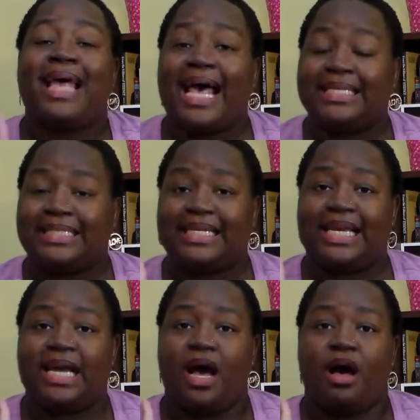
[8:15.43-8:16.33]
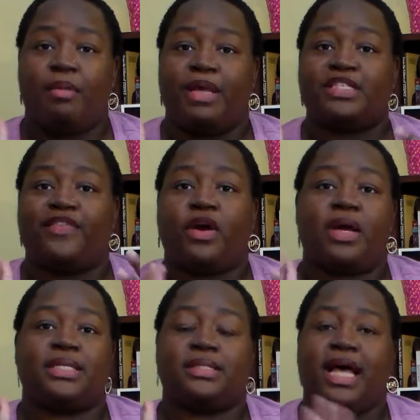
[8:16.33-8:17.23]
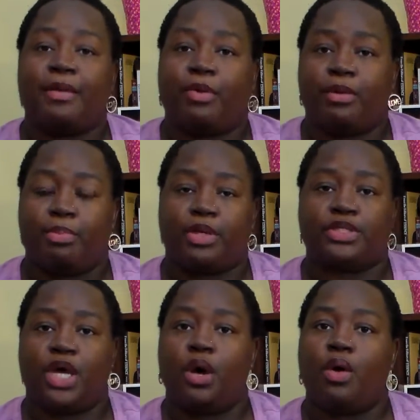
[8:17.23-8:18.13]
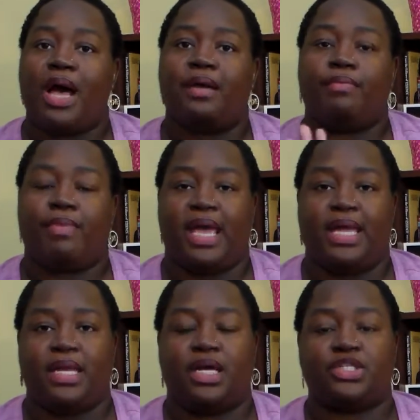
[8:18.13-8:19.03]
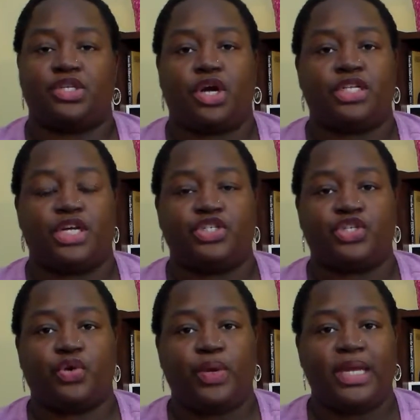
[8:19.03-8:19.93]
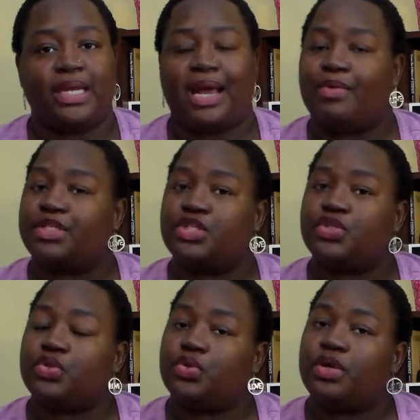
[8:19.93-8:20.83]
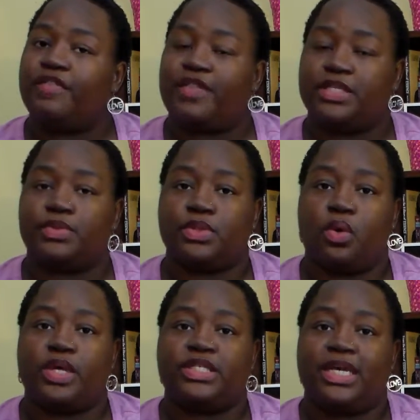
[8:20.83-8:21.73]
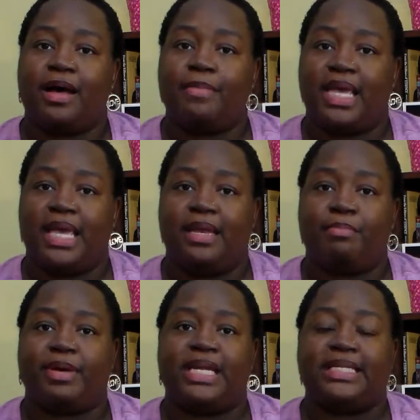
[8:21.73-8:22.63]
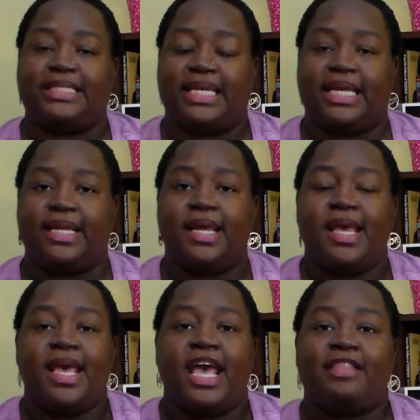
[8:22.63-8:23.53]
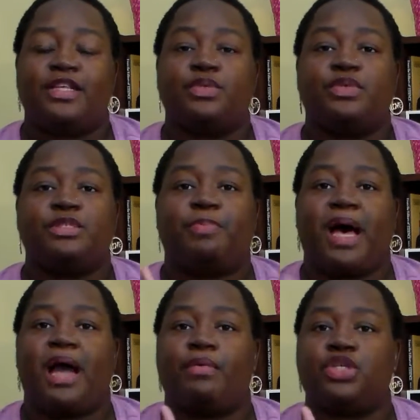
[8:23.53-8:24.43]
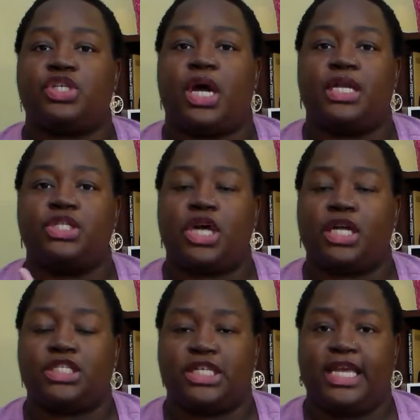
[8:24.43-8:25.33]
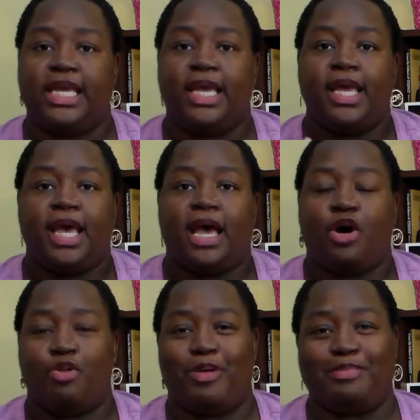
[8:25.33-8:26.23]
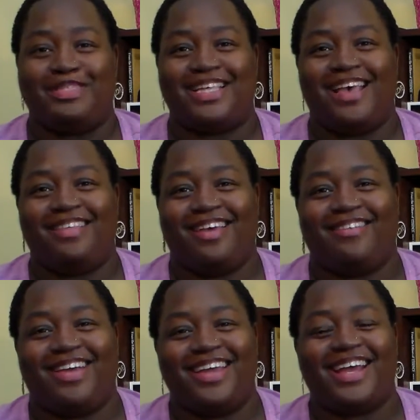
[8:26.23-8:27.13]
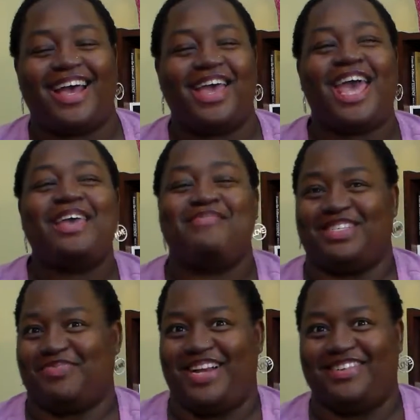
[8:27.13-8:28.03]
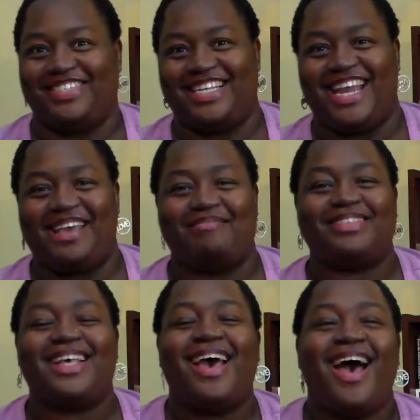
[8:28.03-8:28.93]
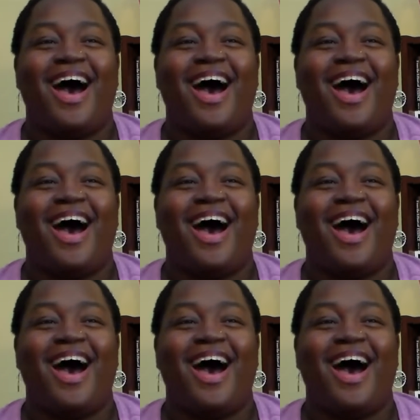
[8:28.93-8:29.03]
Lastly, as far as library books go, I read A Star-Touched Queen. I wasn't sure if this was going to come in, but it did. And this was by Roshani Chachki. I hope I'm saying that right. I hate mispronouncing names.